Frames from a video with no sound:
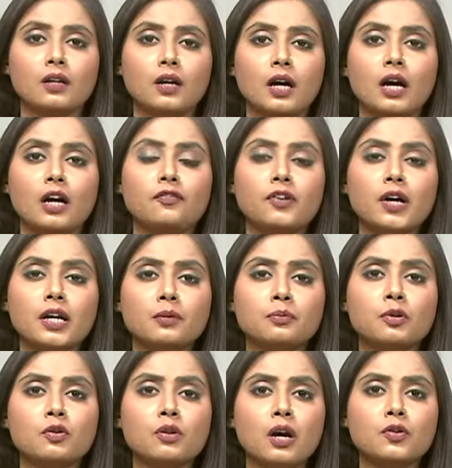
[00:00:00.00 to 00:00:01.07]
A fire
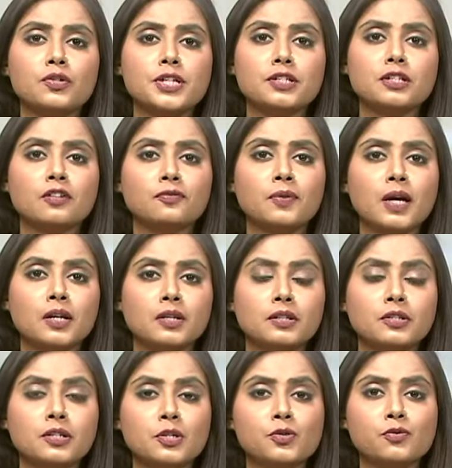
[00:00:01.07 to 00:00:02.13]
broke out at Nav
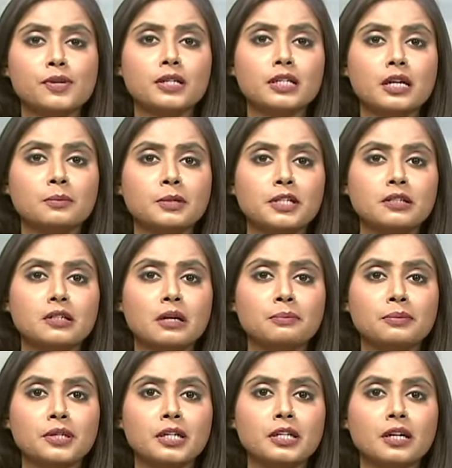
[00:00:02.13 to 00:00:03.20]
Industrial Chemical
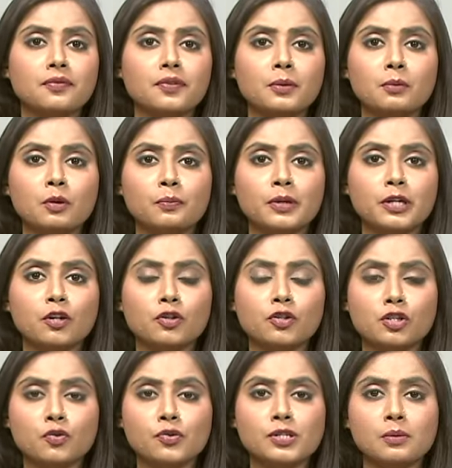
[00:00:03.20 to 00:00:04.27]
Company, Navi Mumbai on
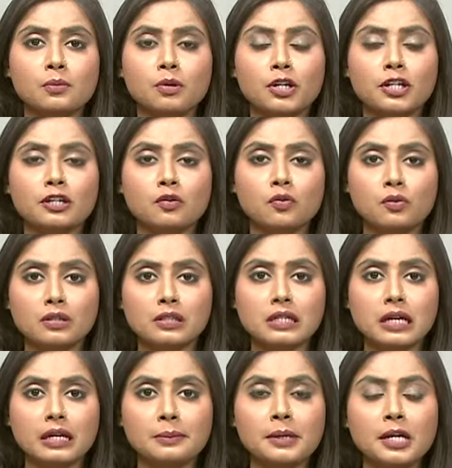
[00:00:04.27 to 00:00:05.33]
Tuesday morning local
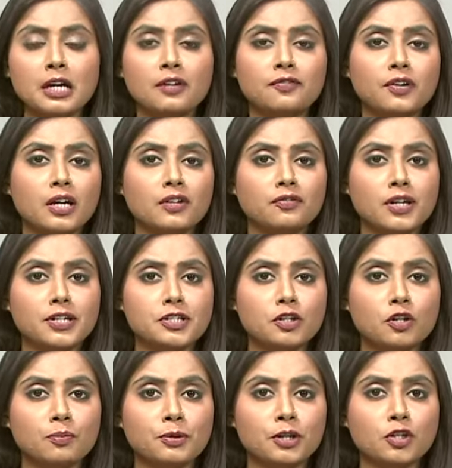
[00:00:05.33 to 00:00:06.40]
time. Firefighting
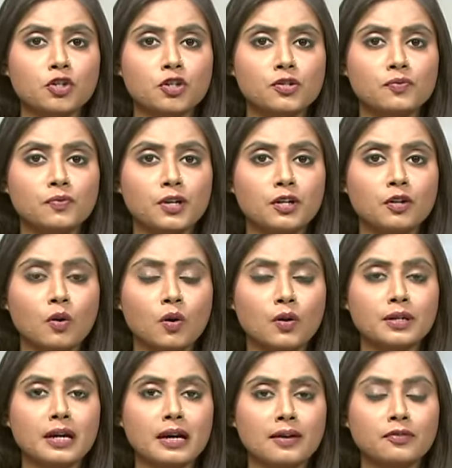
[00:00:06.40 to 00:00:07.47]
operations were on
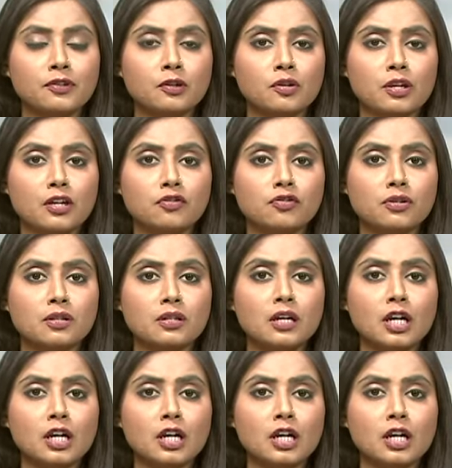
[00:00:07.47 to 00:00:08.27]
at the location.